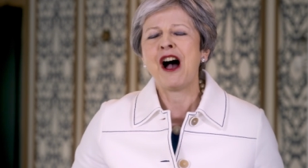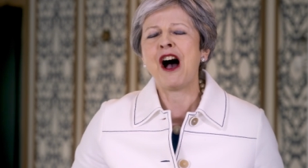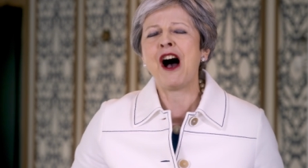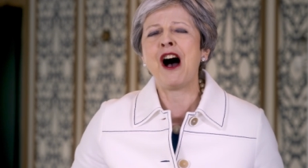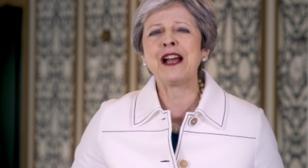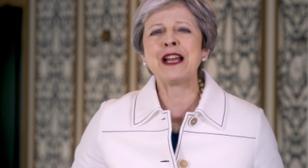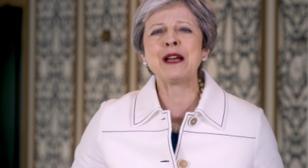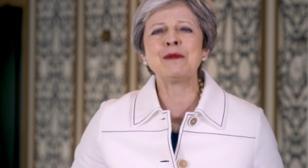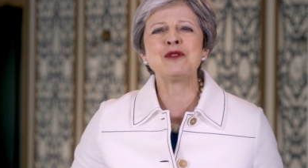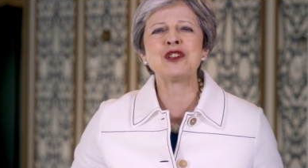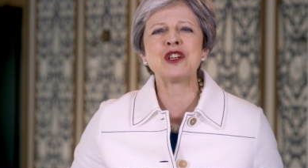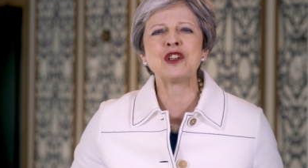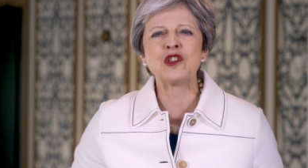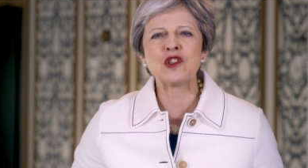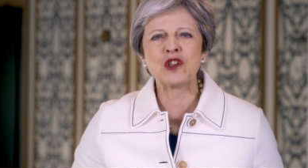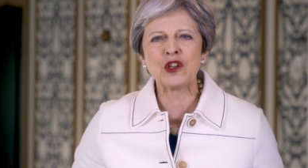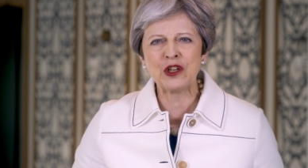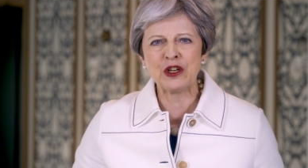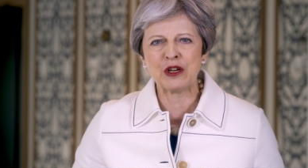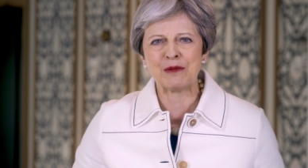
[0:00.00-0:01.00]
I am
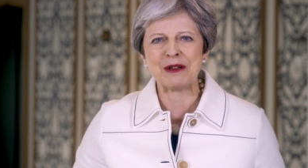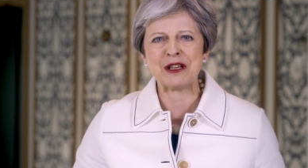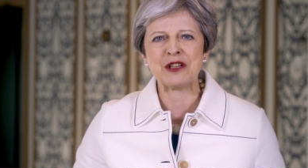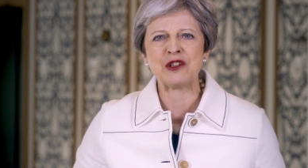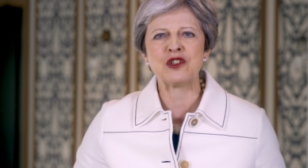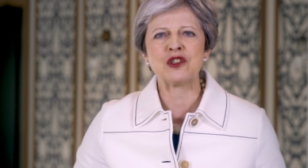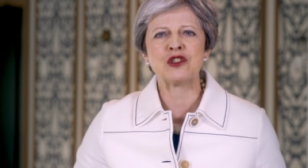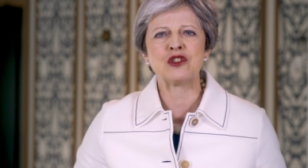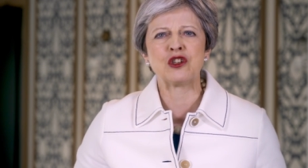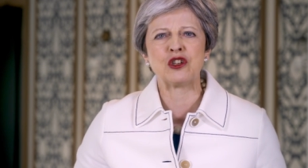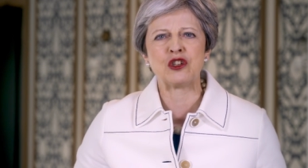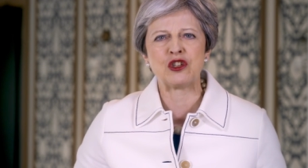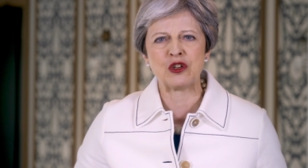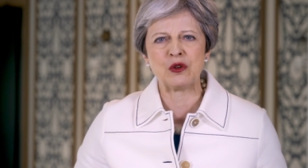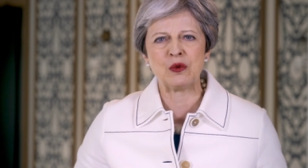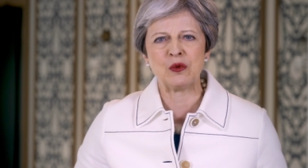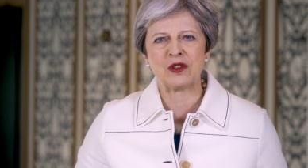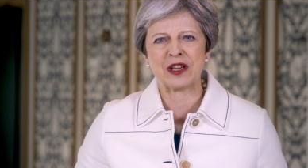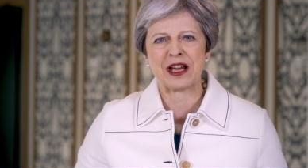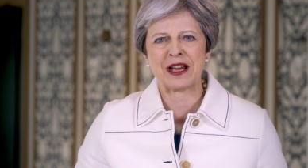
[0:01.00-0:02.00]
determined to
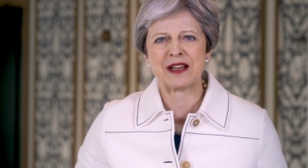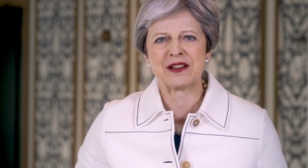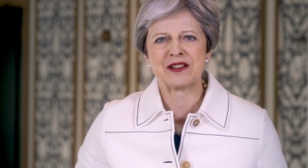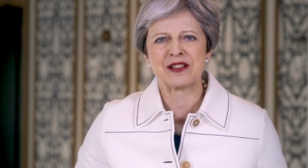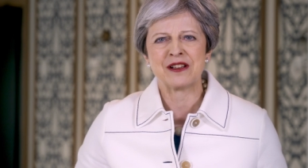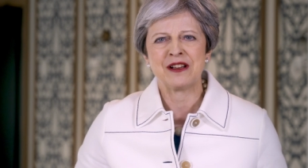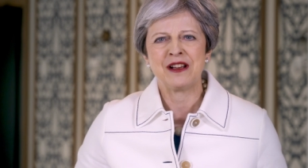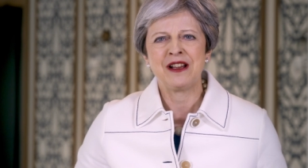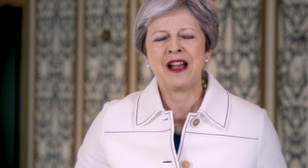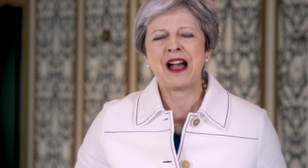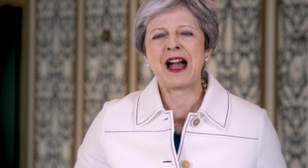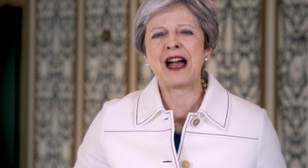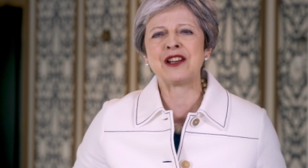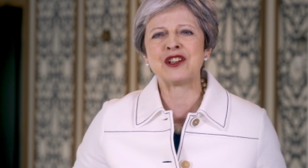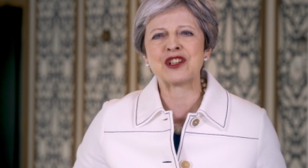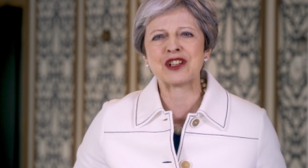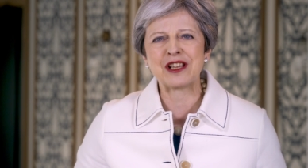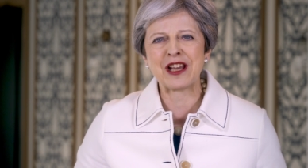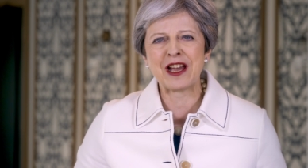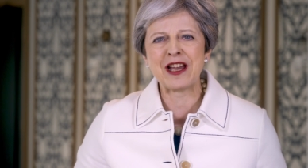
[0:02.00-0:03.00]
do that
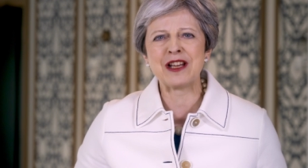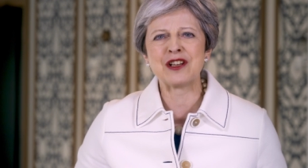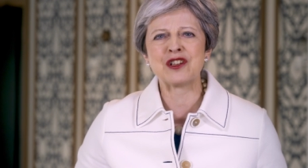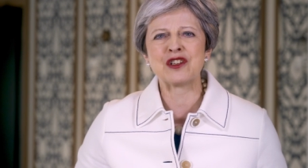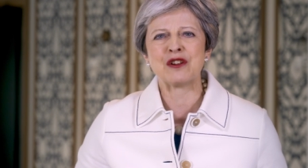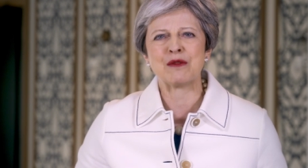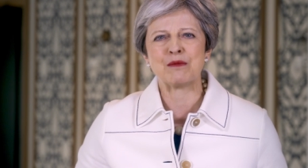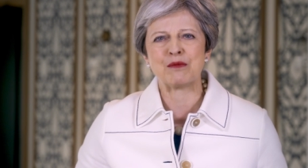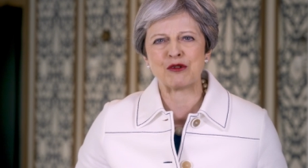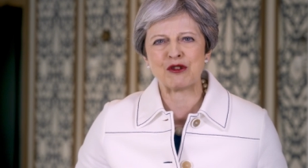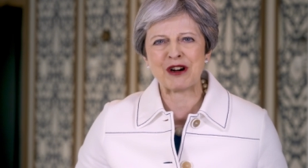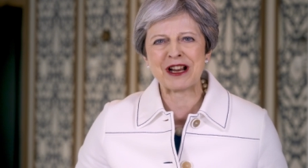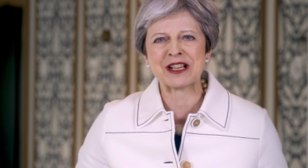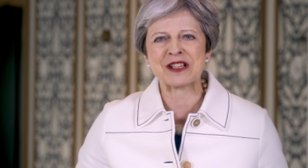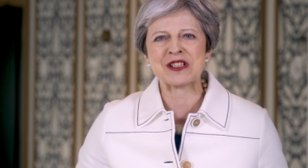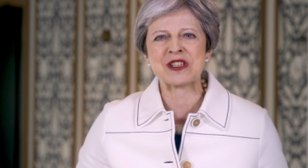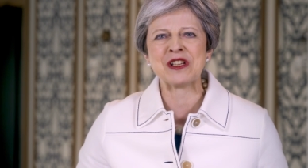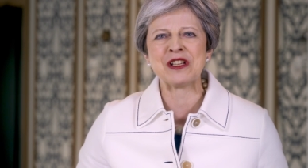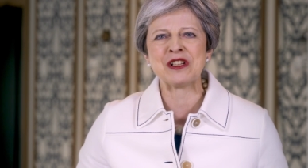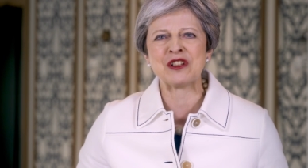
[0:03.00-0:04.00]
and get
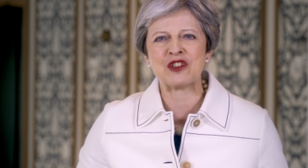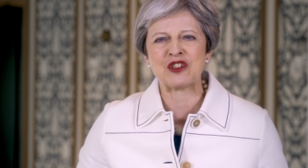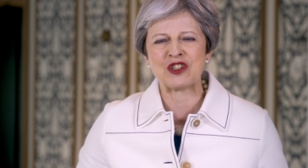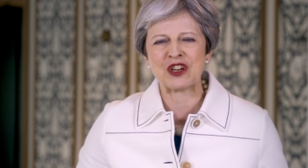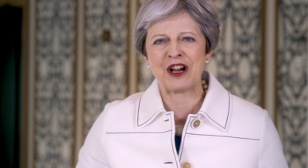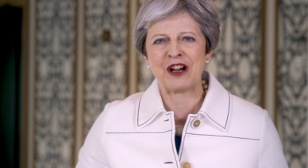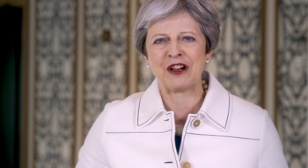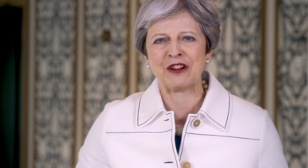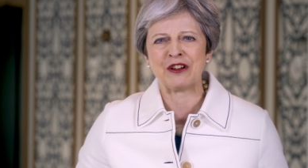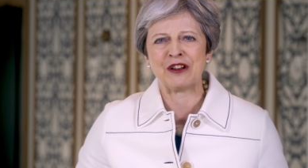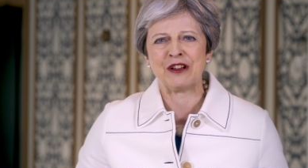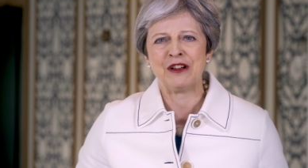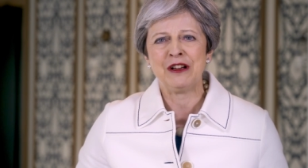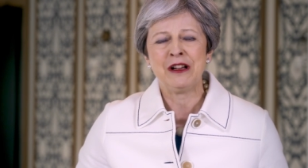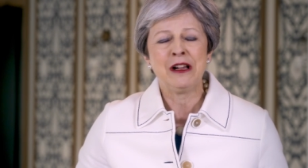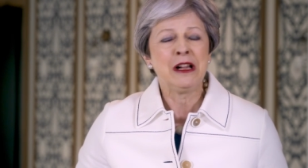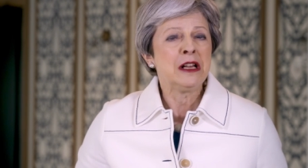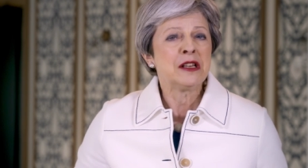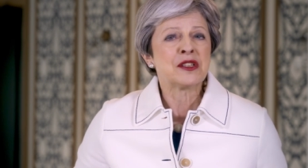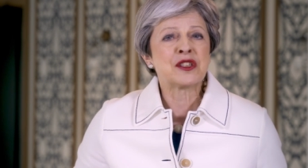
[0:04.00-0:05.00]
Brexit done,
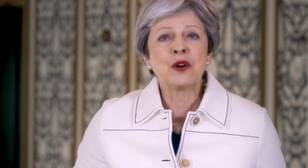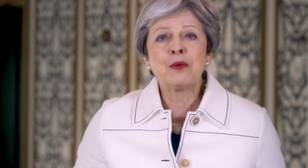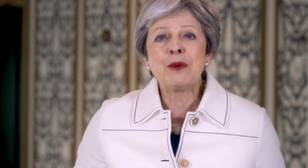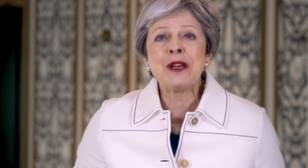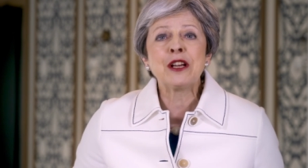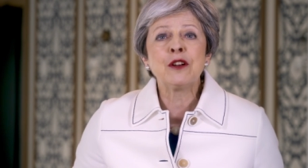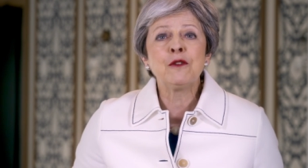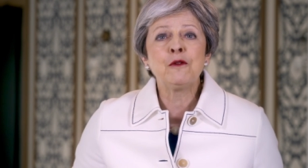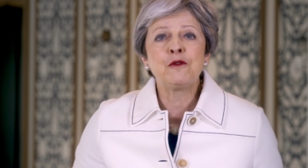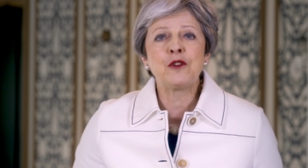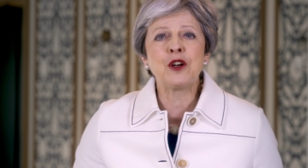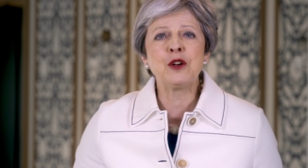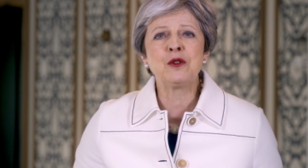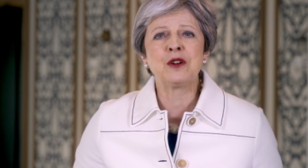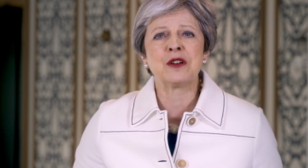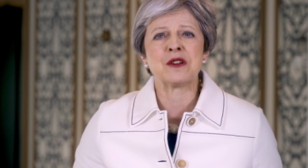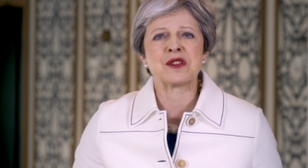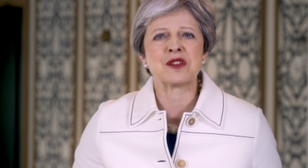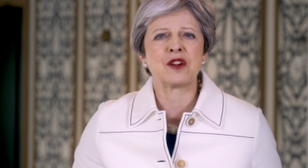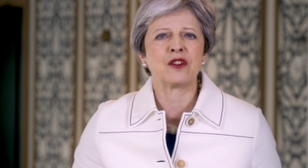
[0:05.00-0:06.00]
so we can
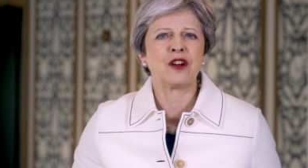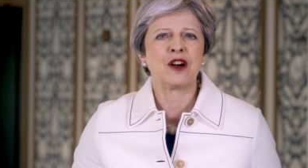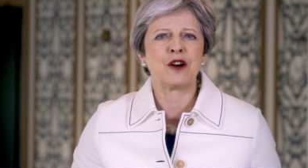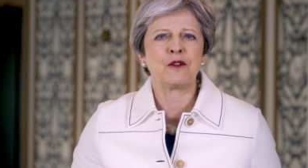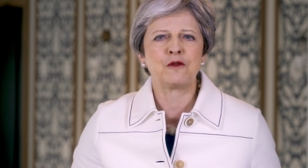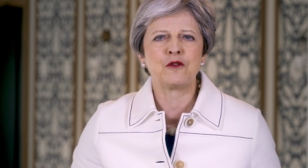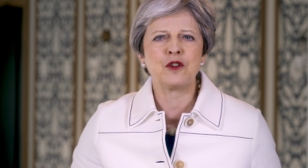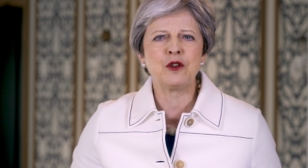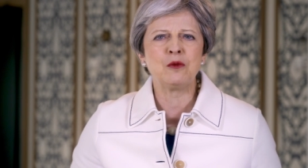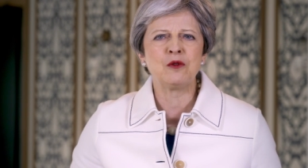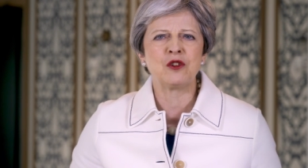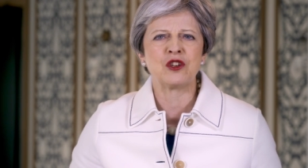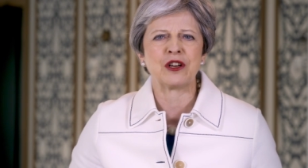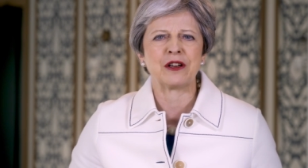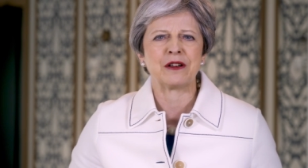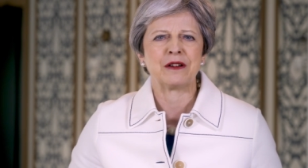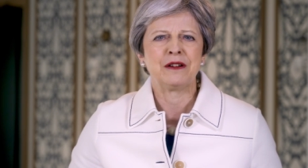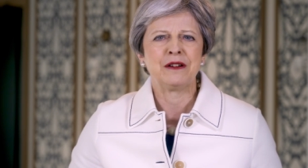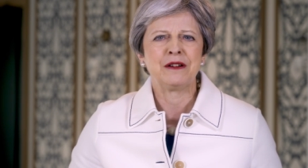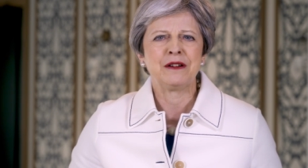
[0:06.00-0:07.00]
focus on our future.